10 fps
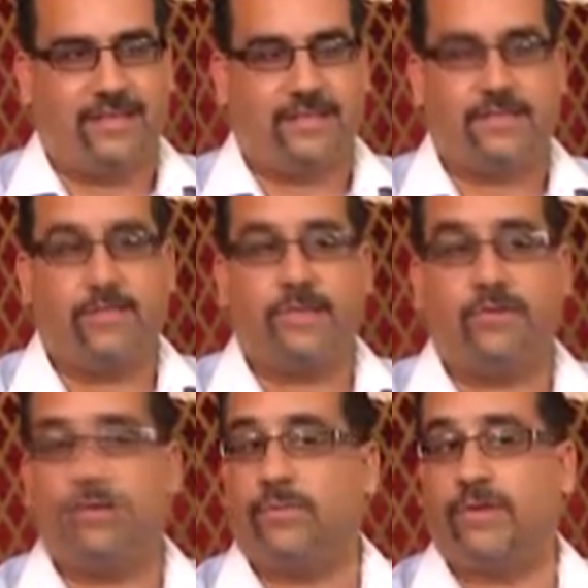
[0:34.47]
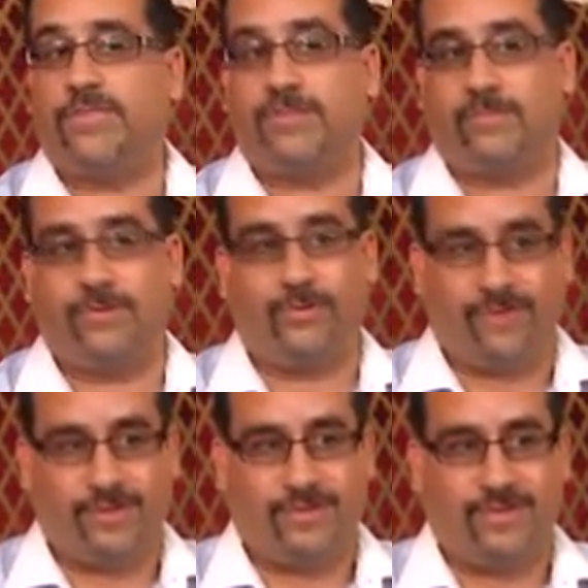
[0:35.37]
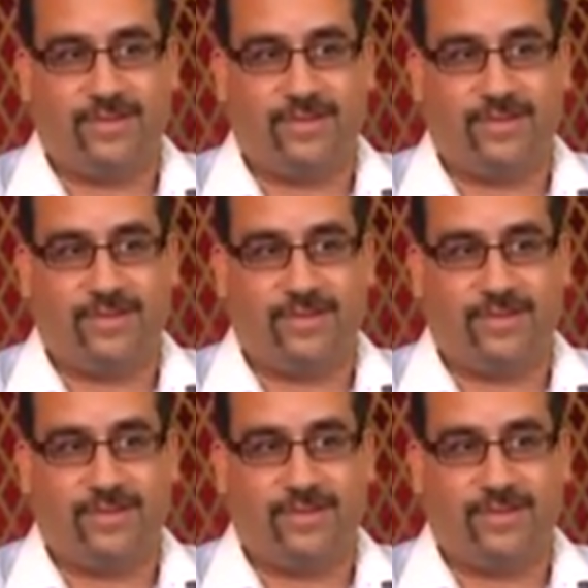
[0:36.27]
is that we have no apprenticeship program.